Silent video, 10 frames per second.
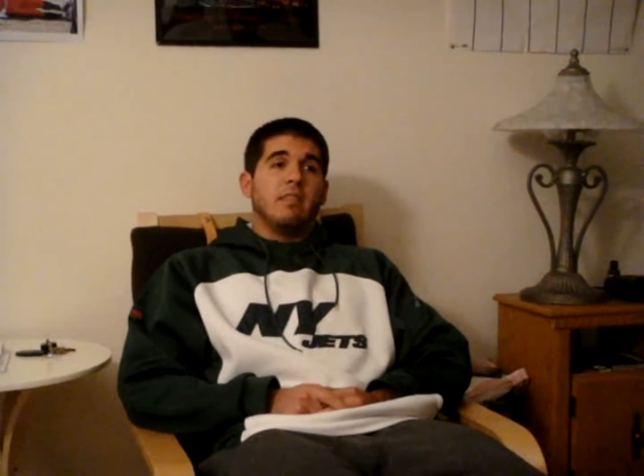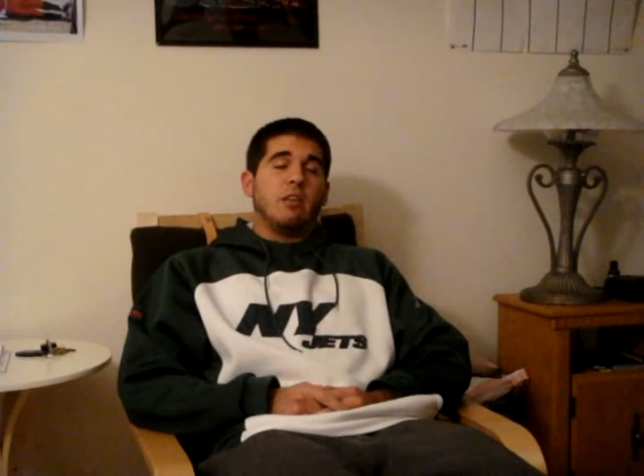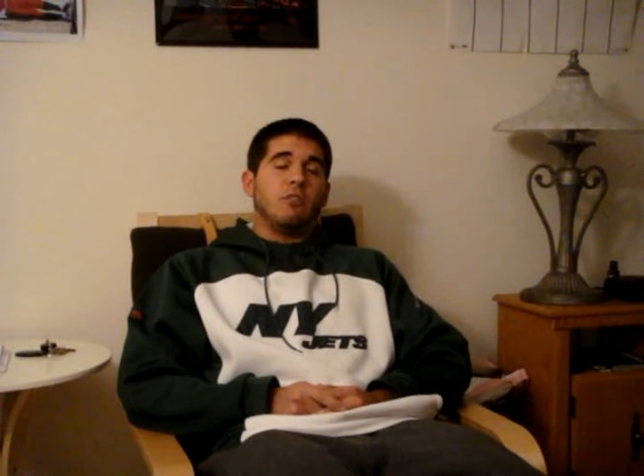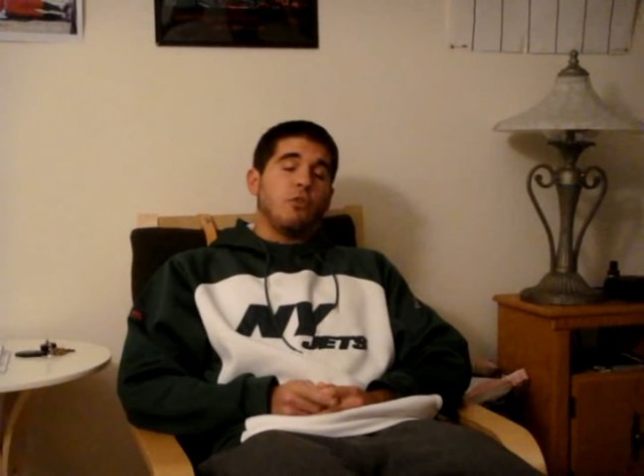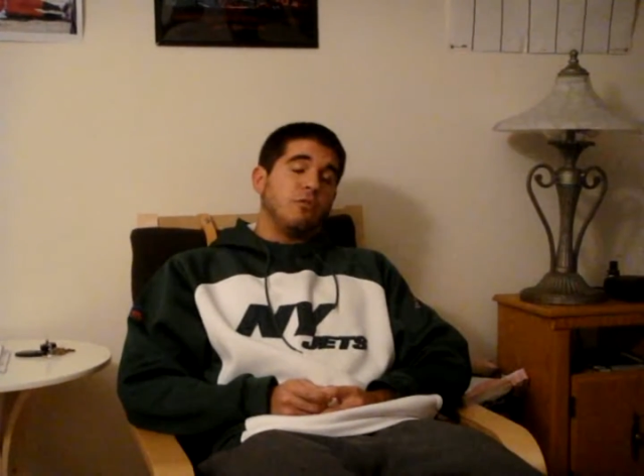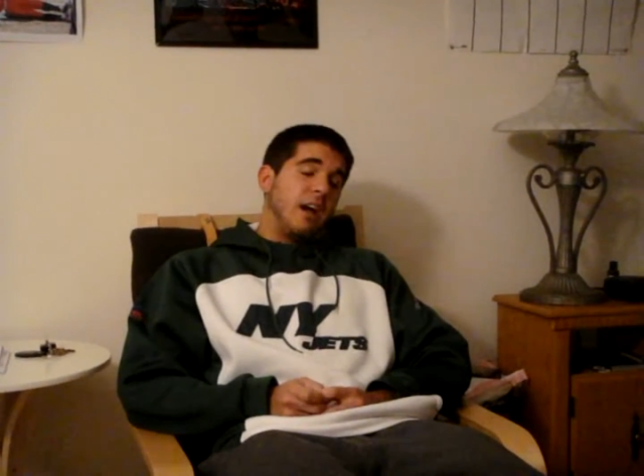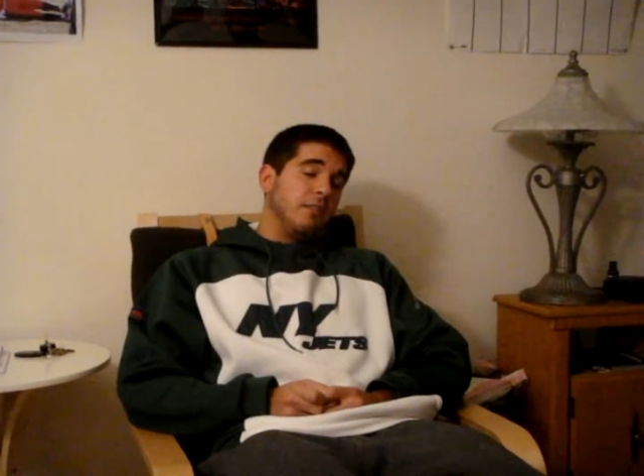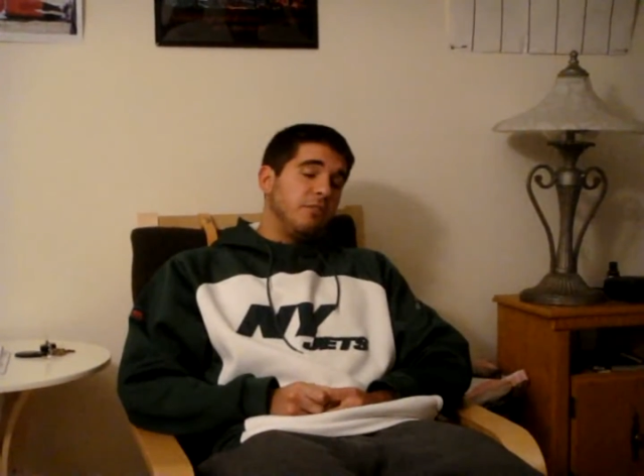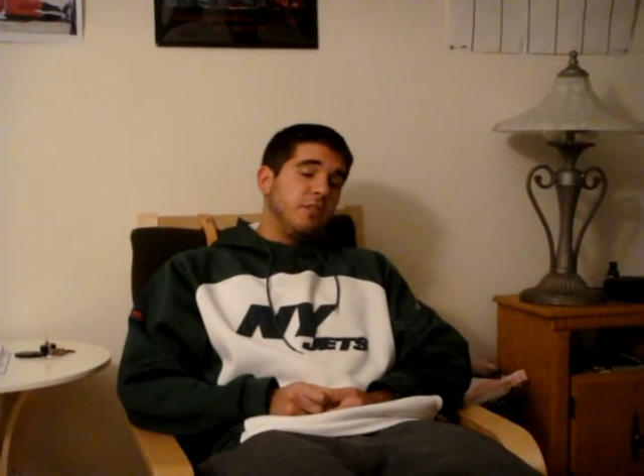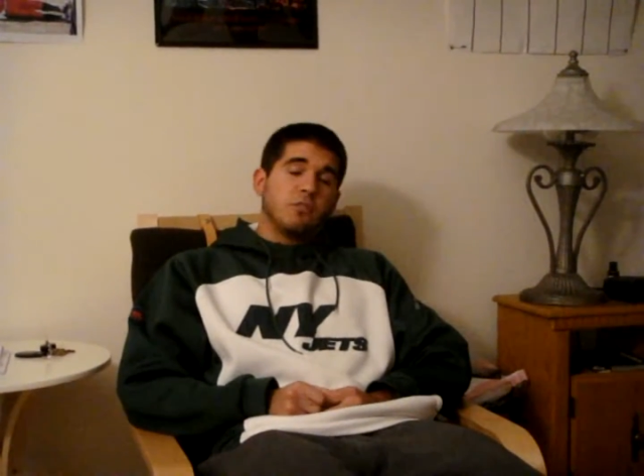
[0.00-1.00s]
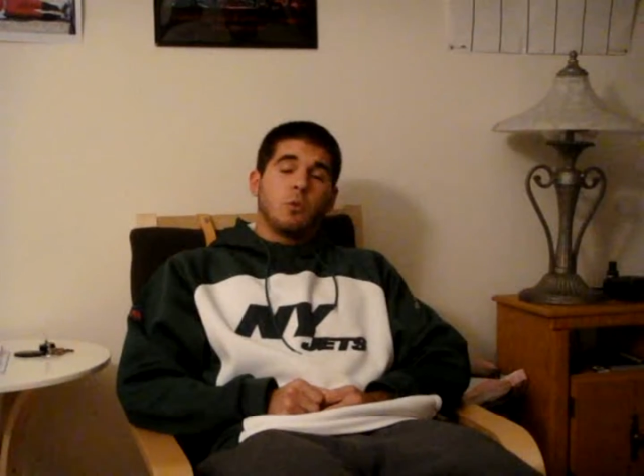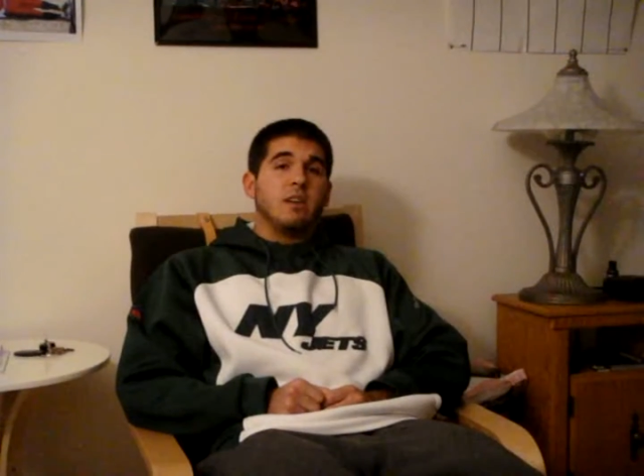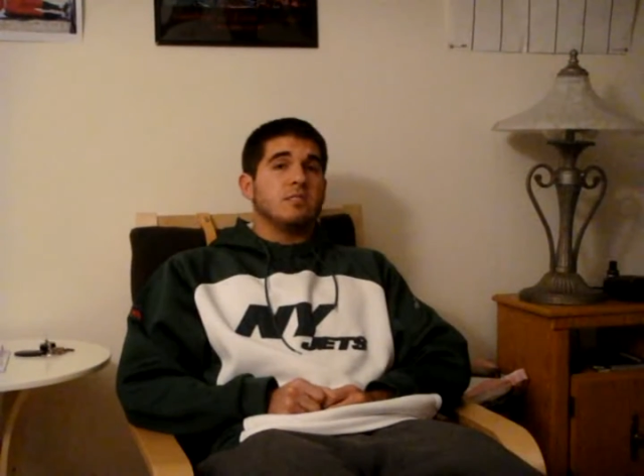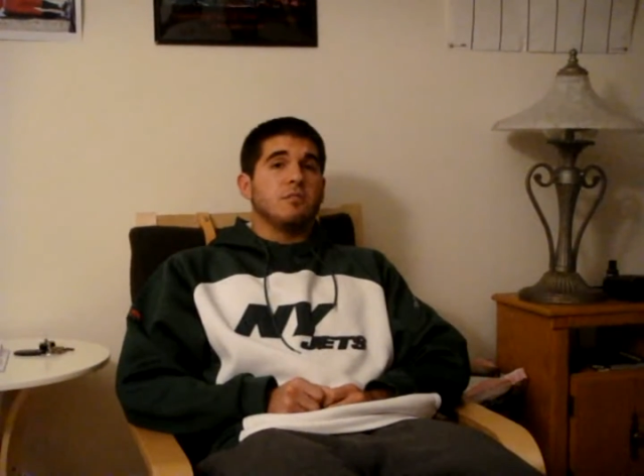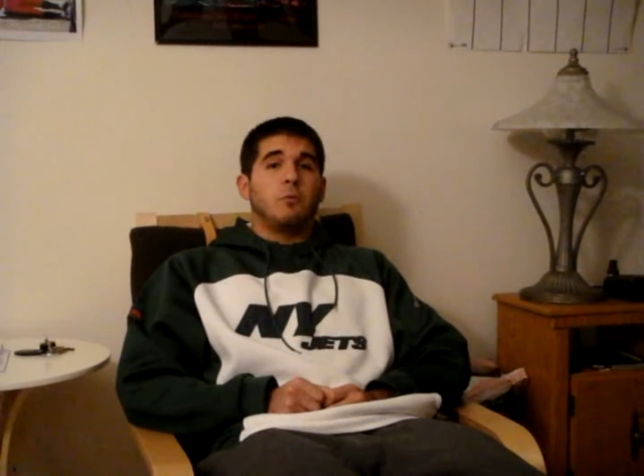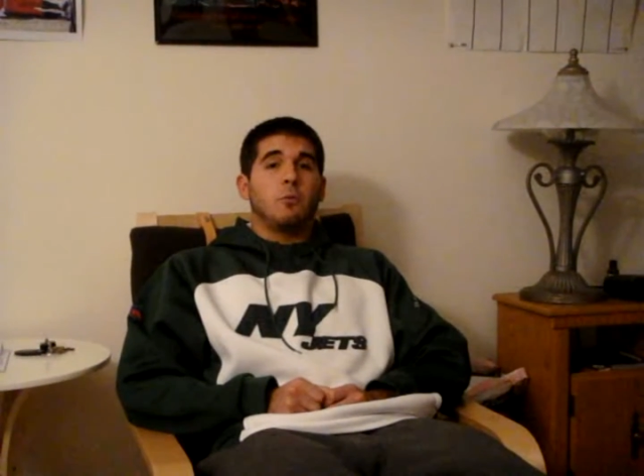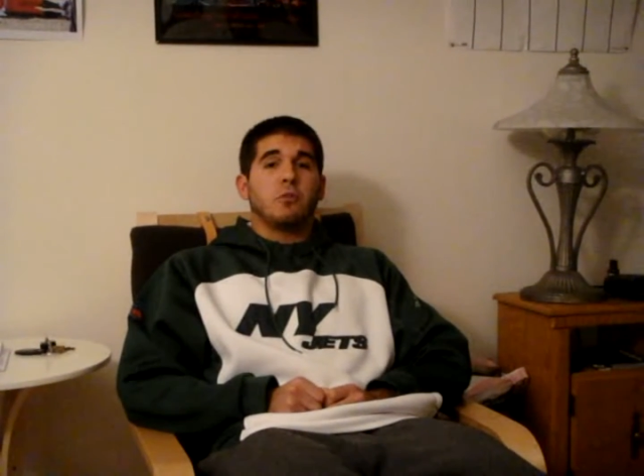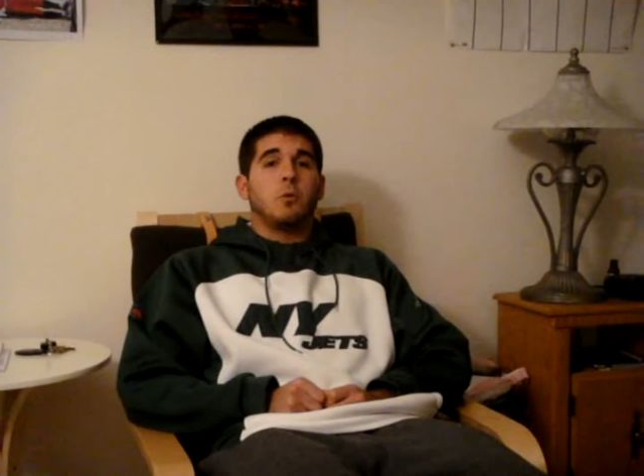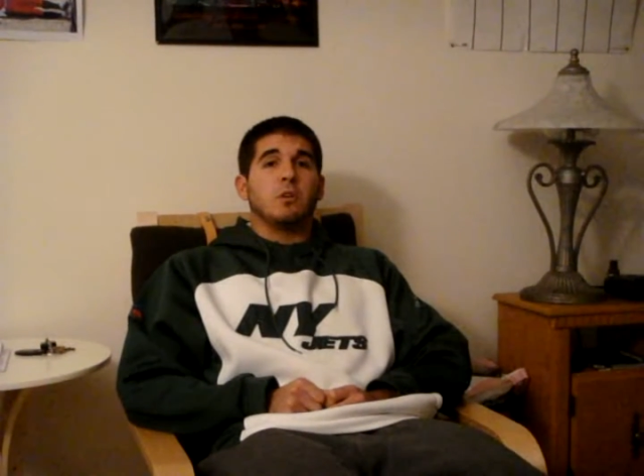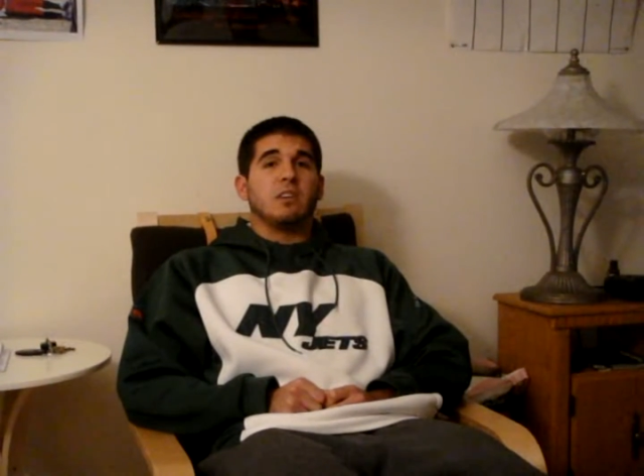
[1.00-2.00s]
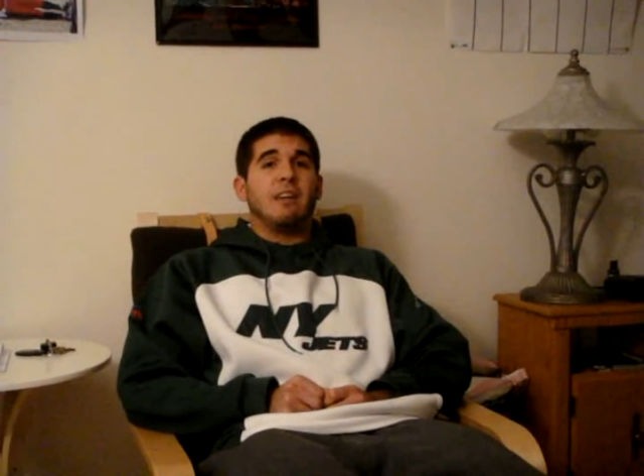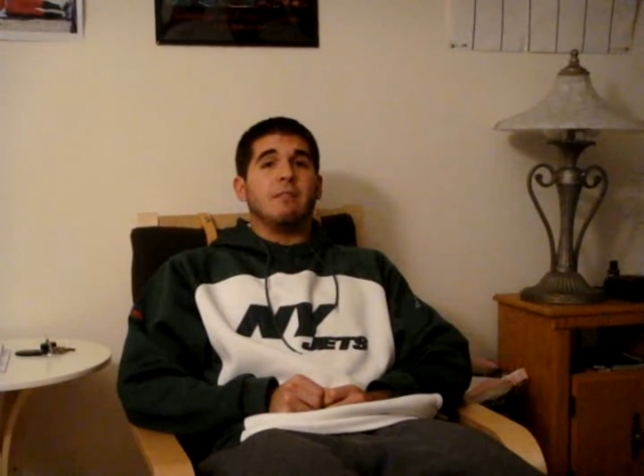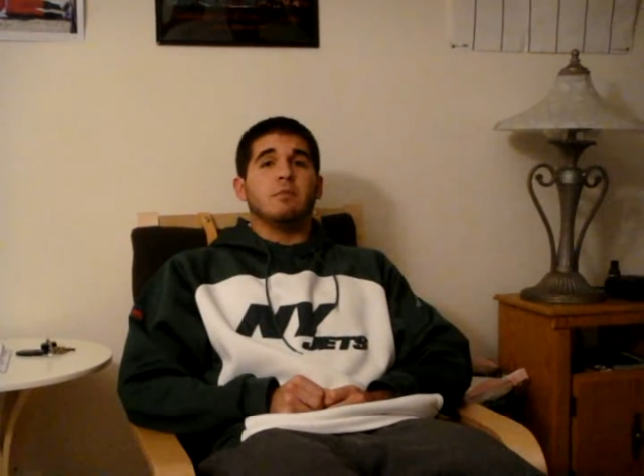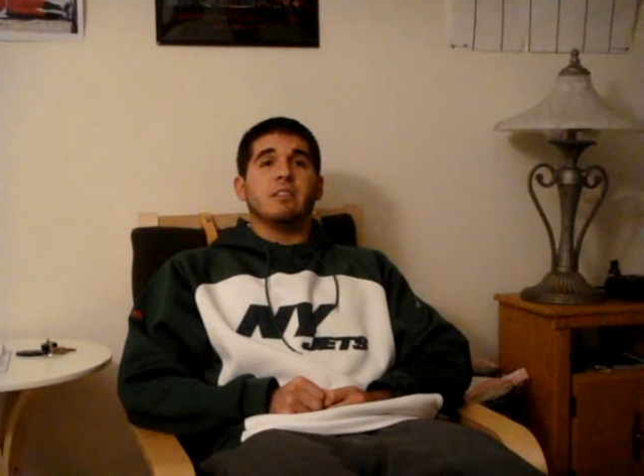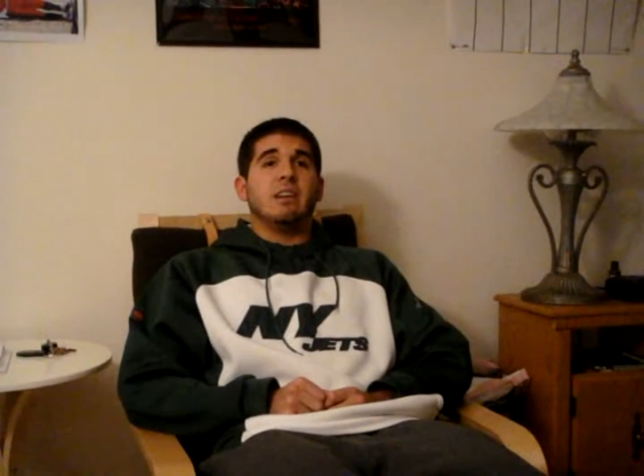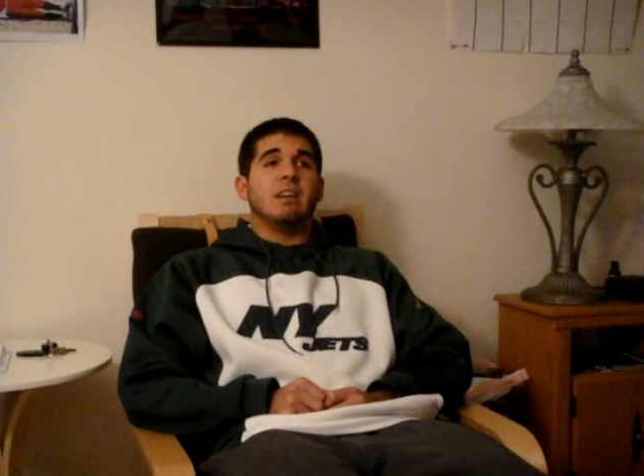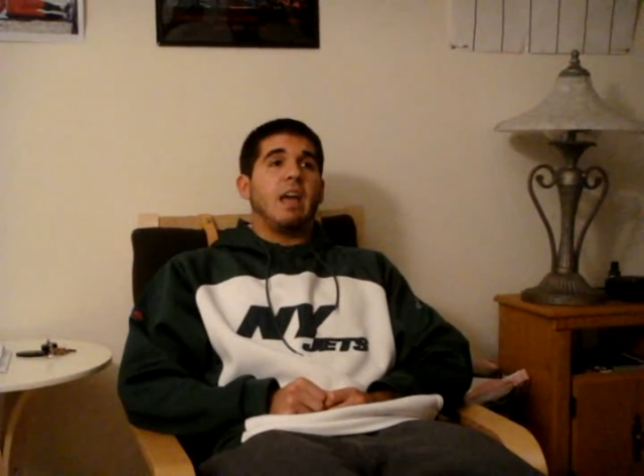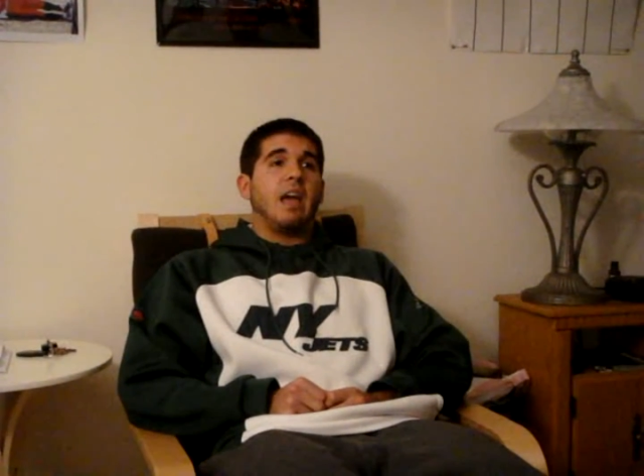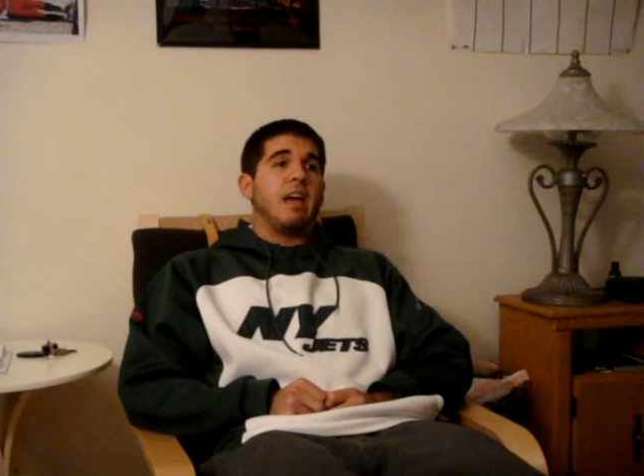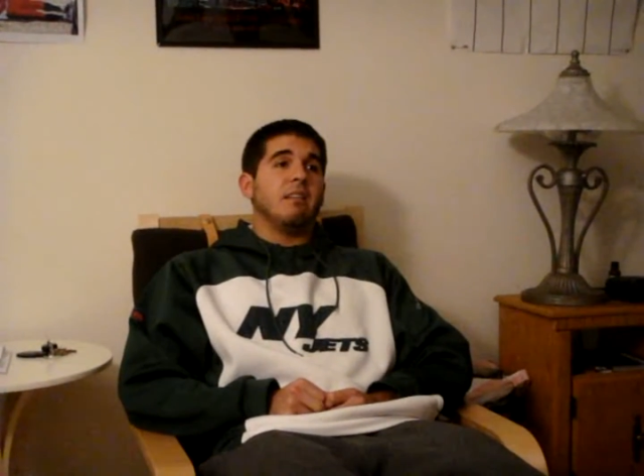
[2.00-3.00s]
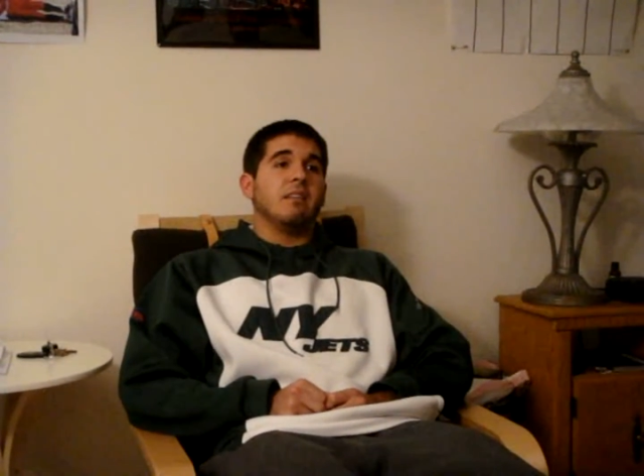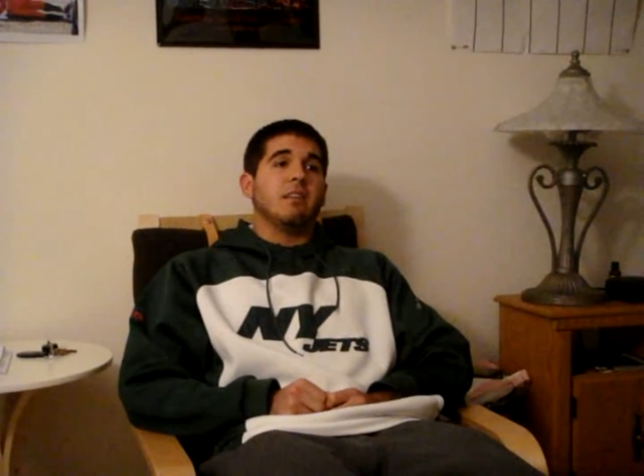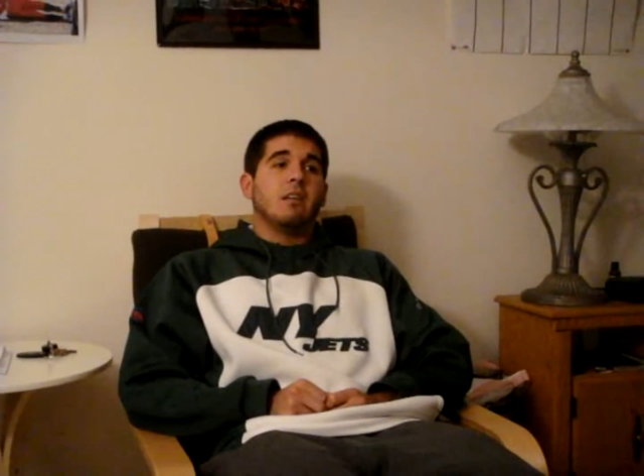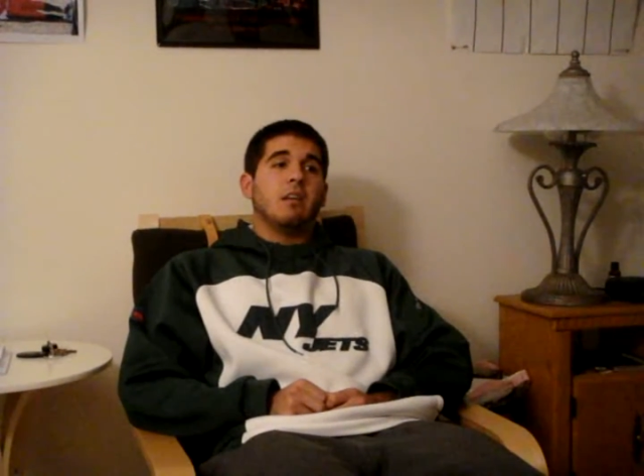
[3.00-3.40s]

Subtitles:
They drove down the field twice in the fourth quarter, gave them the lead, and,